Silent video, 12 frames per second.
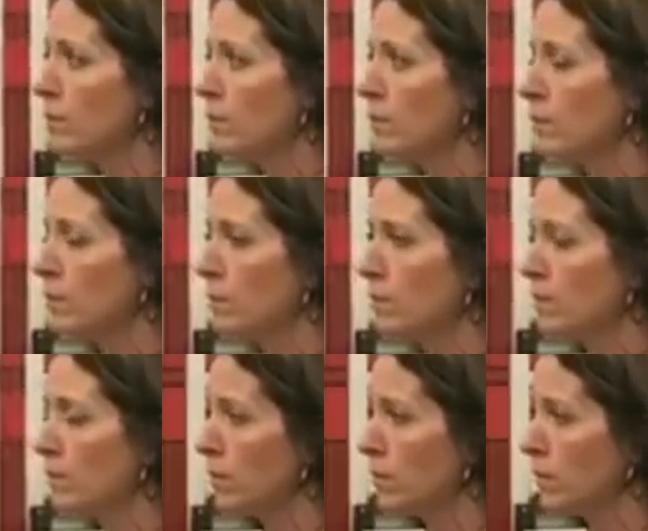
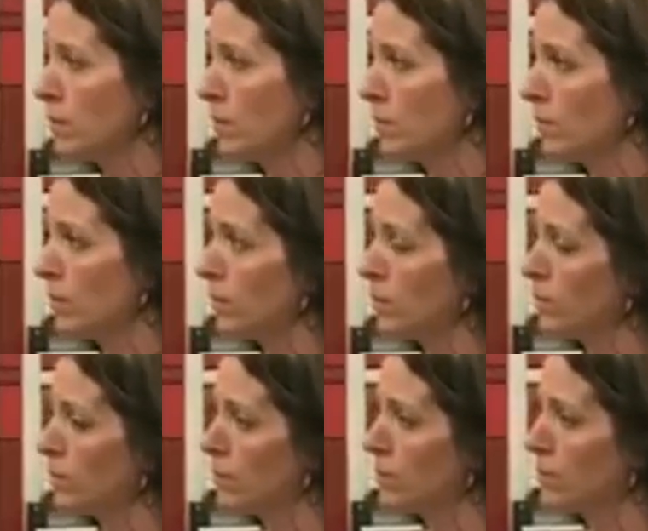
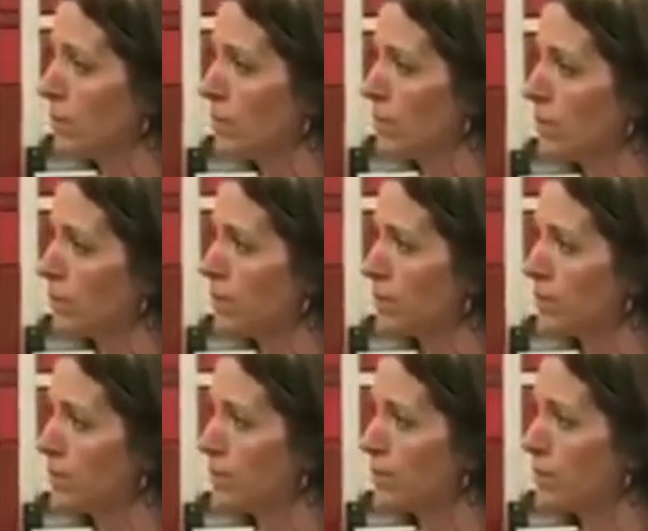
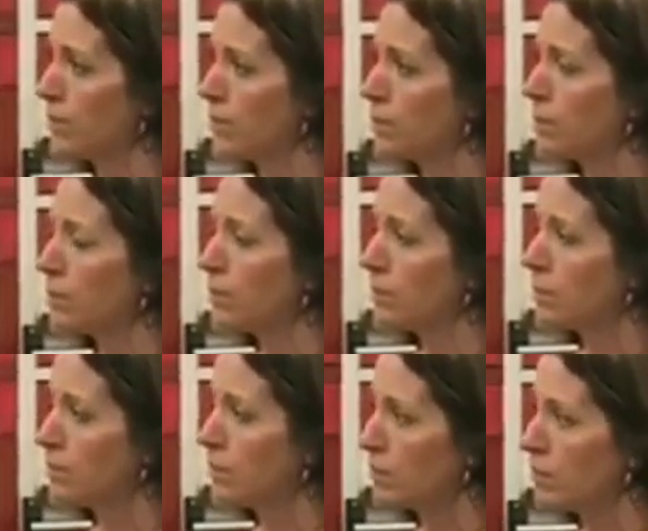
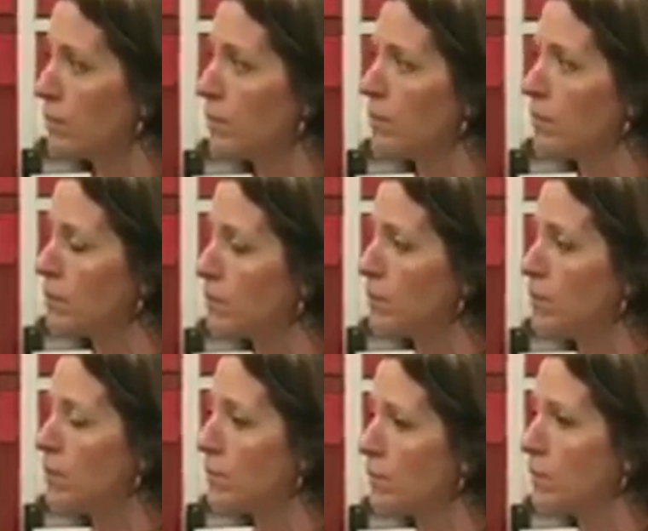
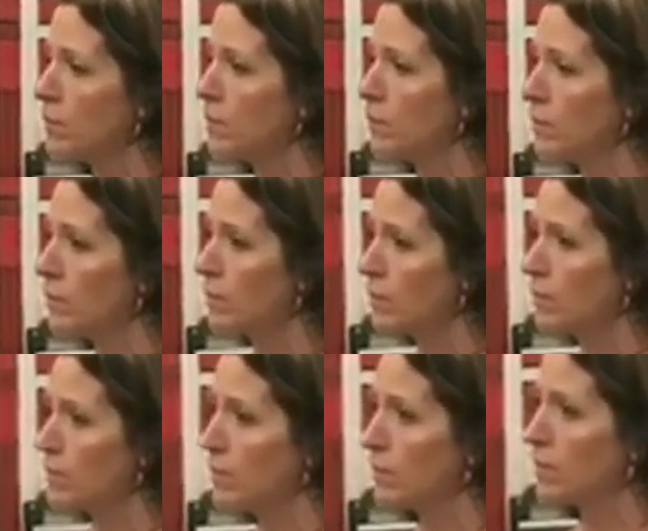
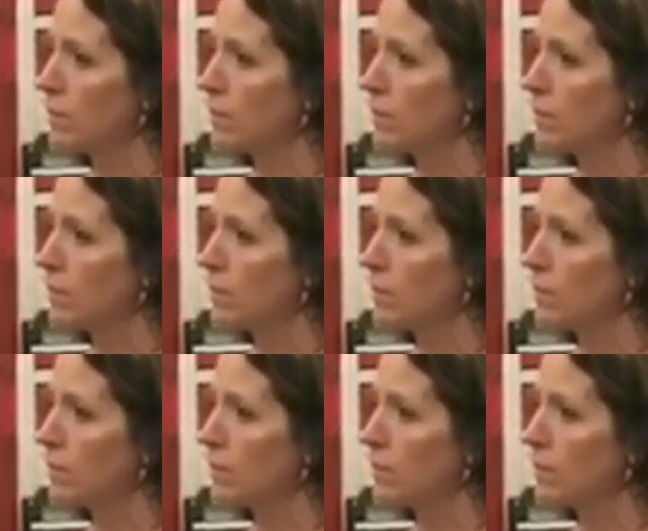This person isn't speaking.